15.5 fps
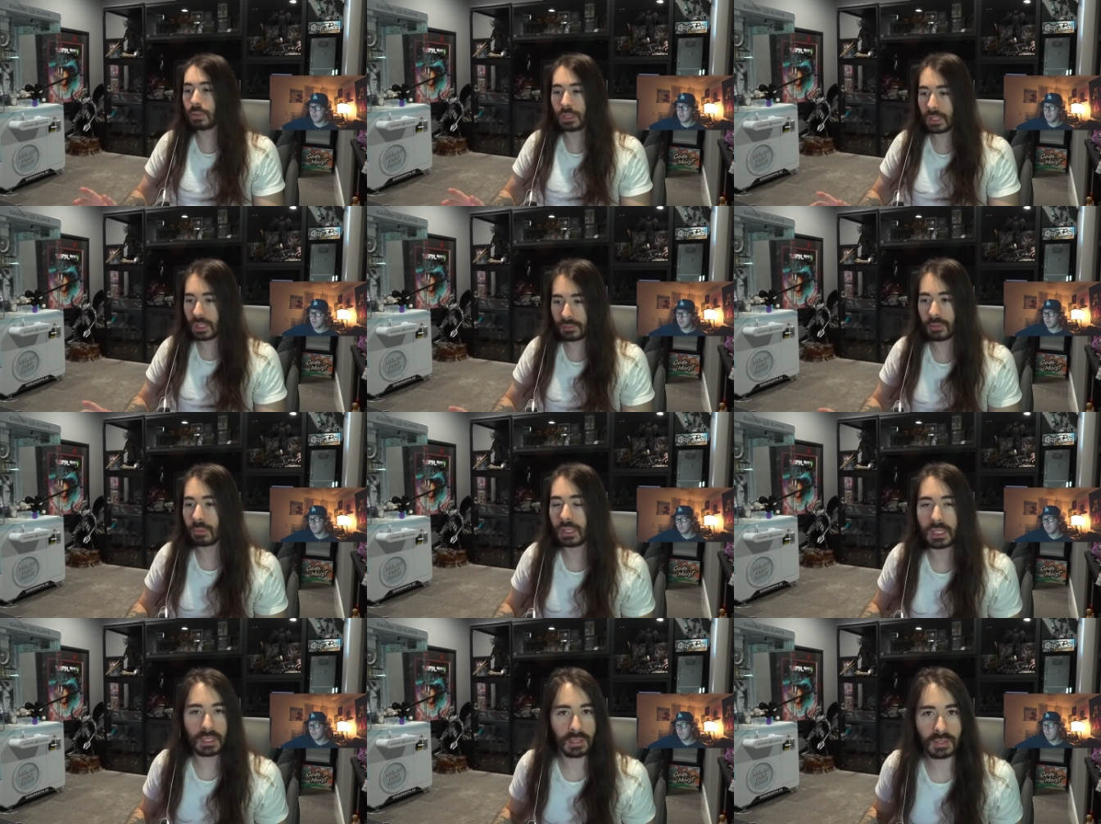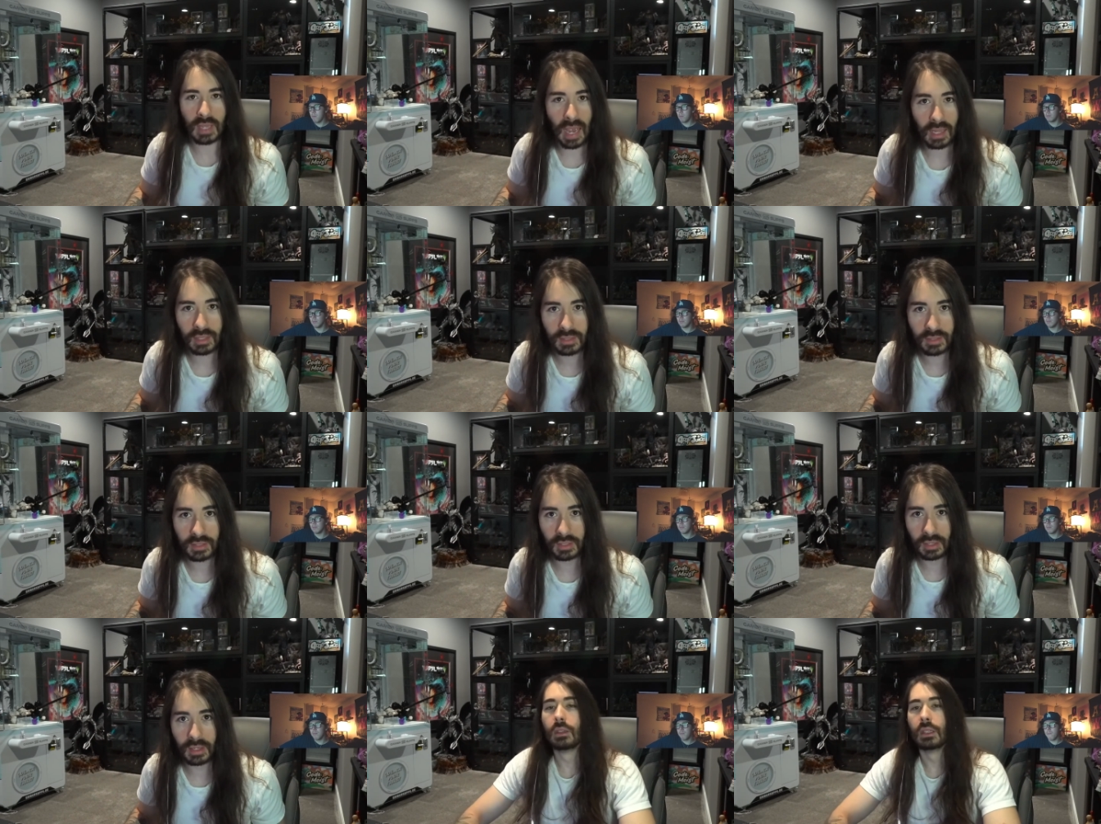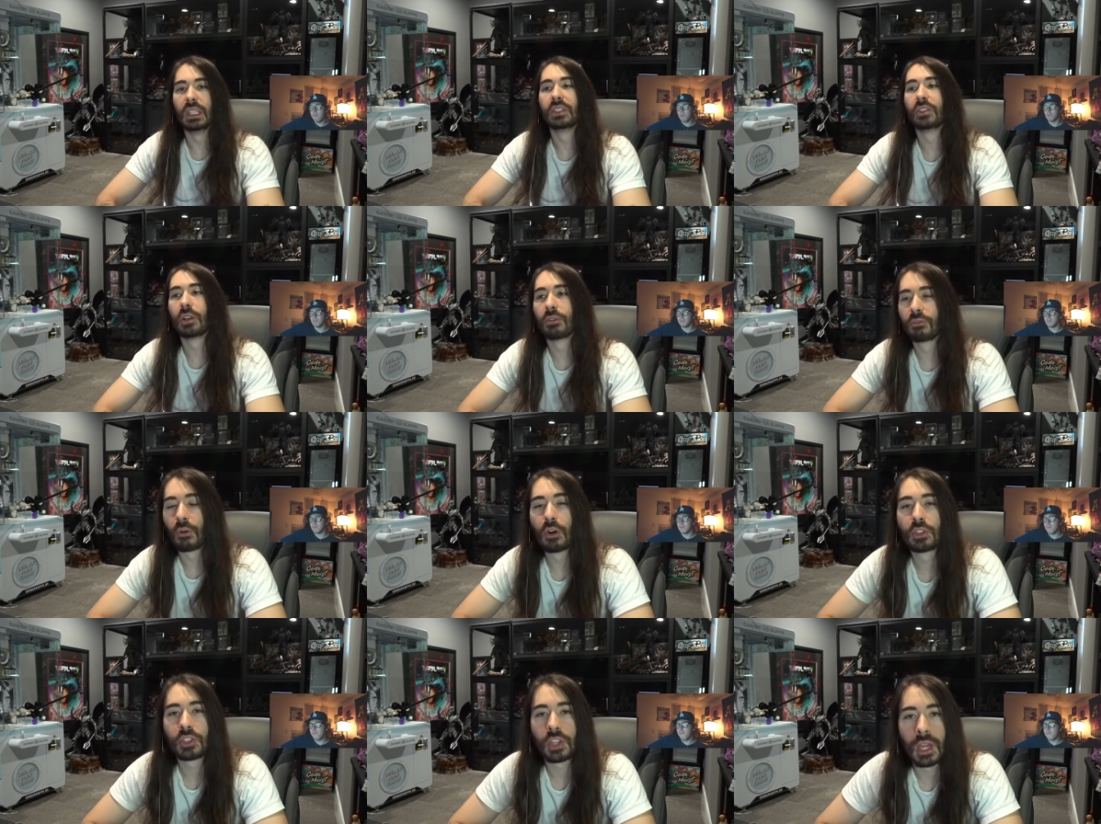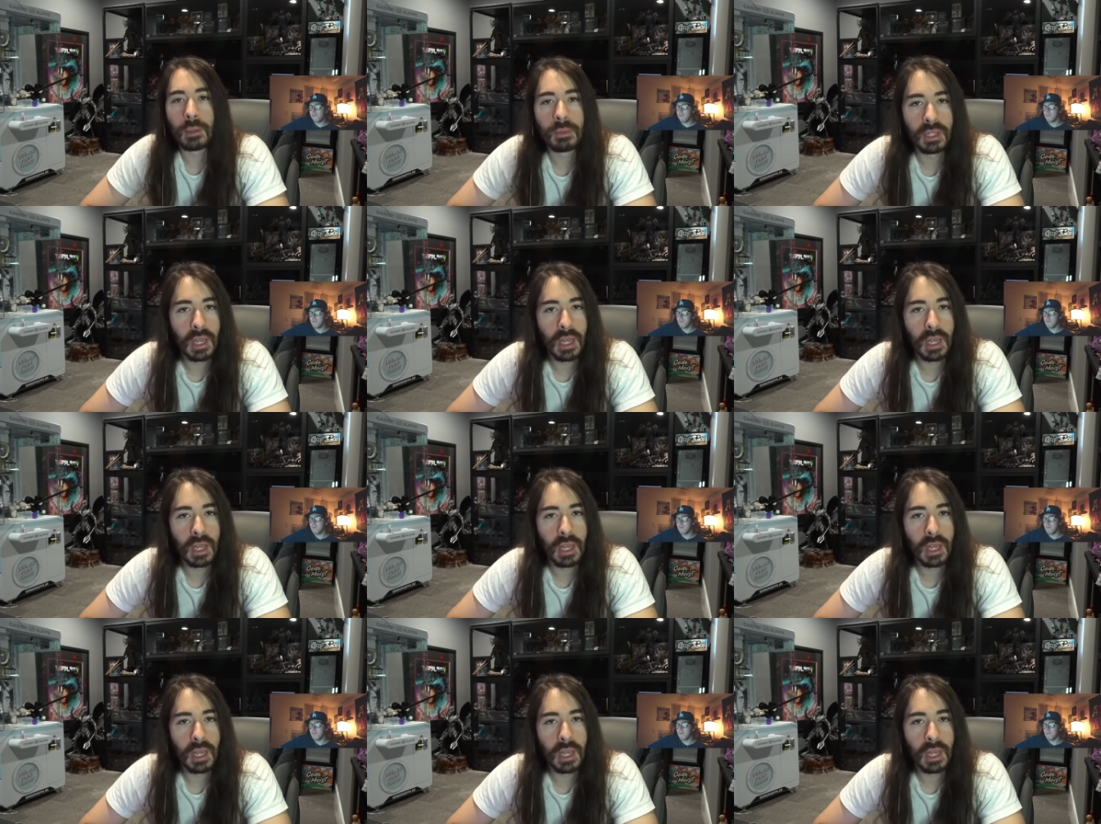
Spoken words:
unbelievably talented. It's their first game